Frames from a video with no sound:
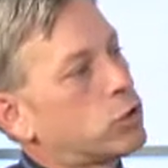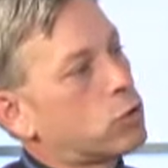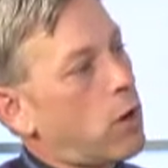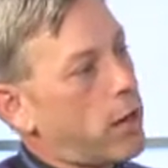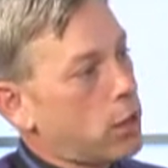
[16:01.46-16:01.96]

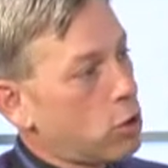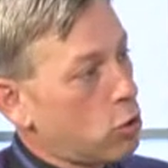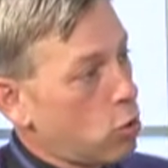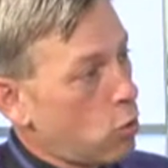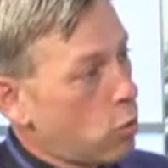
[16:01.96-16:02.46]
so I could
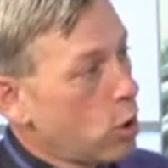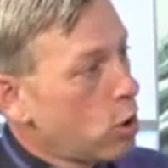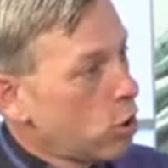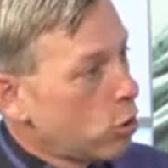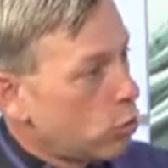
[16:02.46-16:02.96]
go
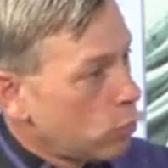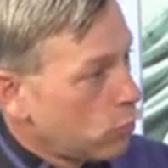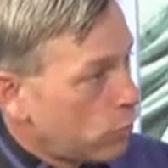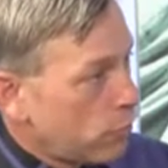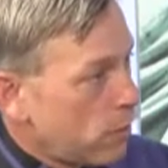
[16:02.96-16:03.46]
do,
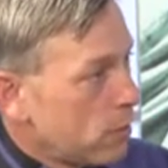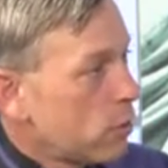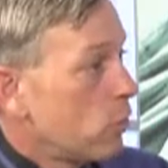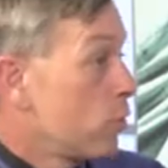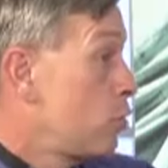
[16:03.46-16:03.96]
you
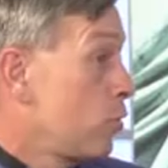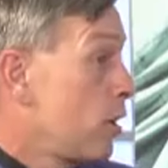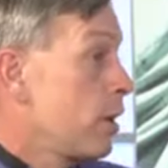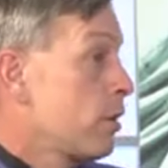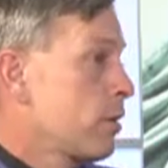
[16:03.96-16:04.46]
know, do
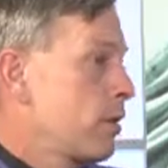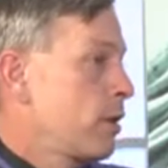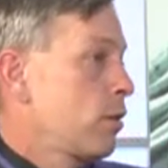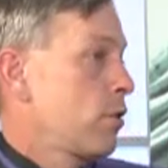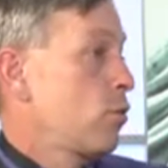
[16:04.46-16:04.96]
this.
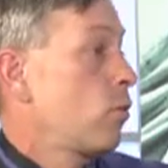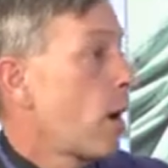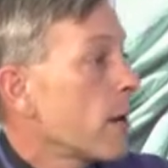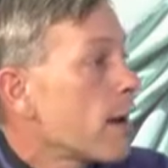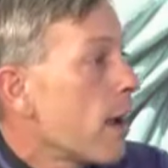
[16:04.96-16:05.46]
And so
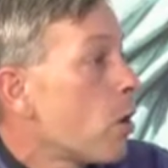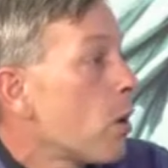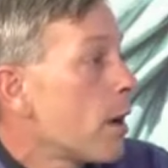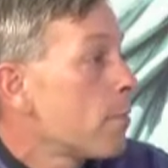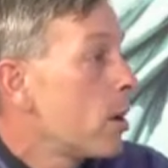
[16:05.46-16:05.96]
right now
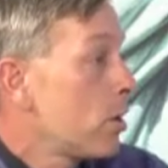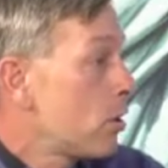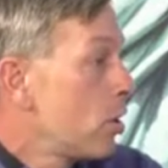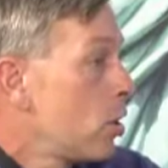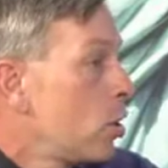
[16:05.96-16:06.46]
I'm uh,
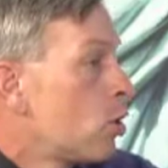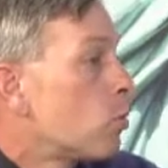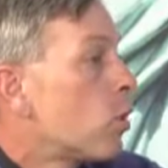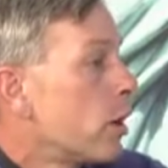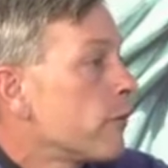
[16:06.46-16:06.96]

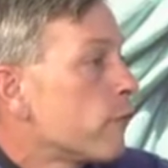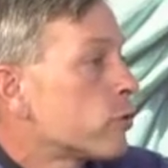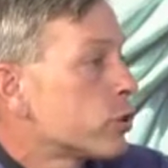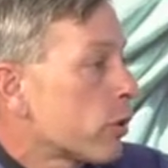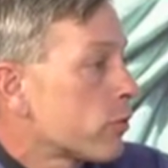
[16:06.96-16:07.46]
running for
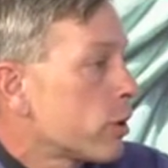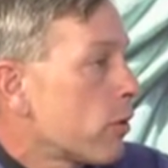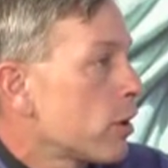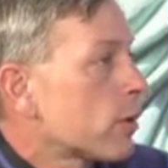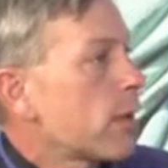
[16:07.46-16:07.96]

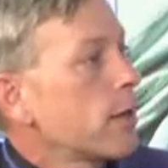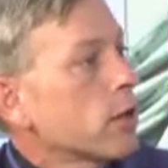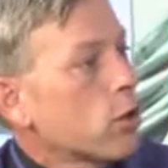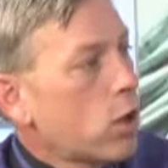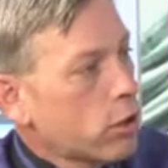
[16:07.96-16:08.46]
Secretary of State.
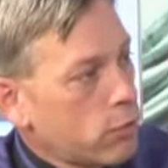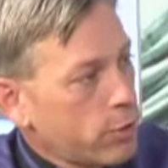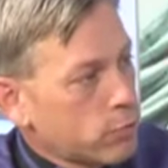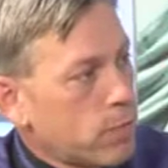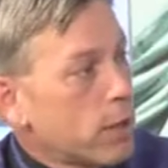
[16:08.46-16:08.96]
It costs so
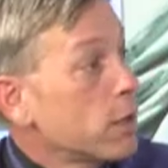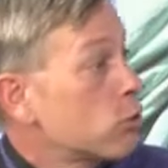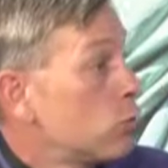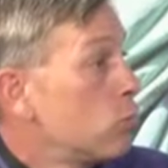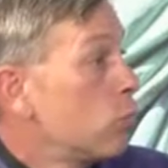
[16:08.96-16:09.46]
much money
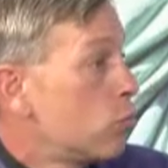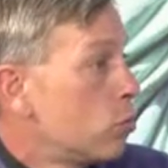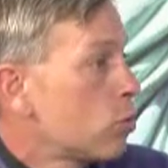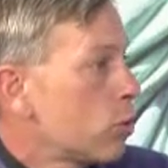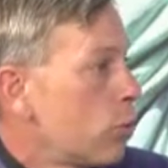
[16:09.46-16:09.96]
to
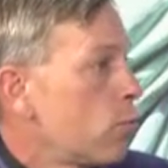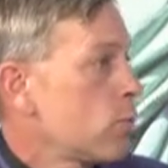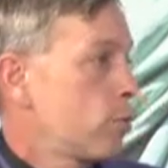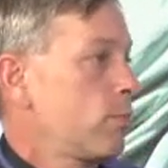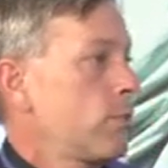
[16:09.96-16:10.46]
do so.
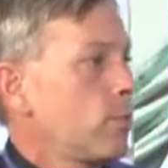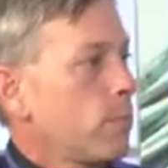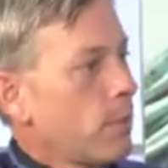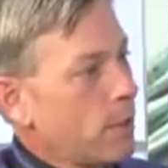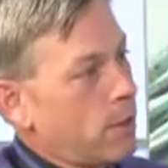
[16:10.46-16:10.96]
So, you know,
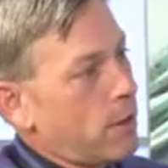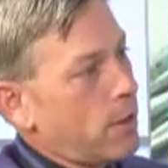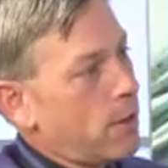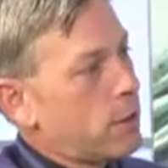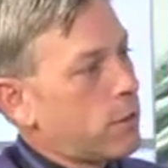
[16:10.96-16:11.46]

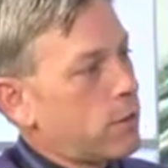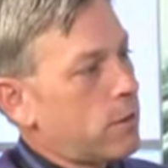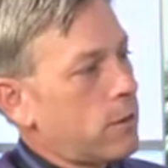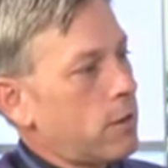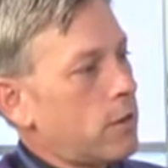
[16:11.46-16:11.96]
it's
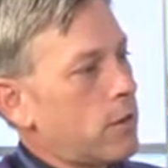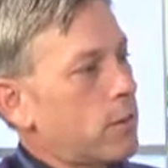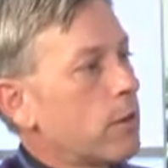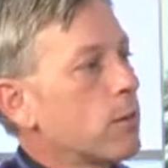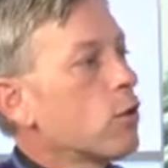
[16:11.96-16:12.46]

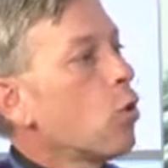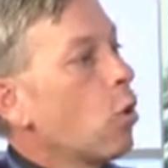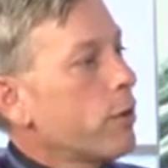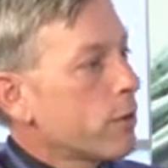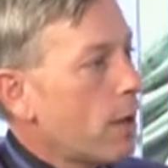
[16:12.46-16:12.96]
the, the
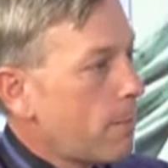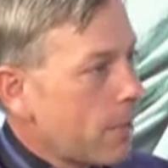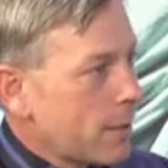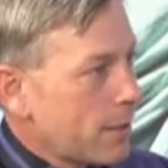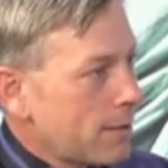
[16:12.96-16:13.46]
goal is not
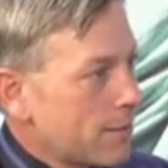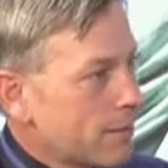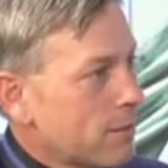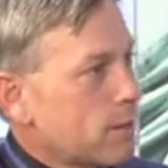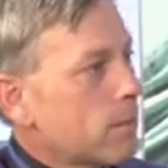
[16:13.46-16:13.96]
money,
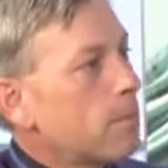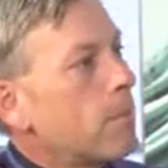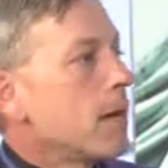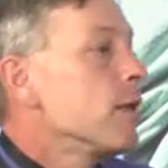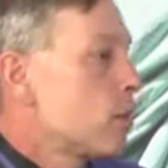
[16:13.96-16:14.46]

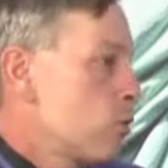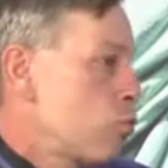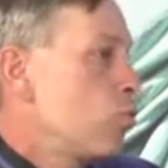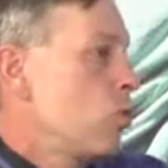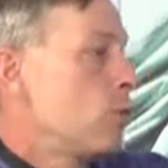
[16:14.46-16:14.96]
money is a
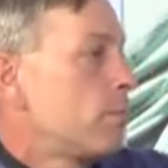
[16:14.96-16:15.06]
tool.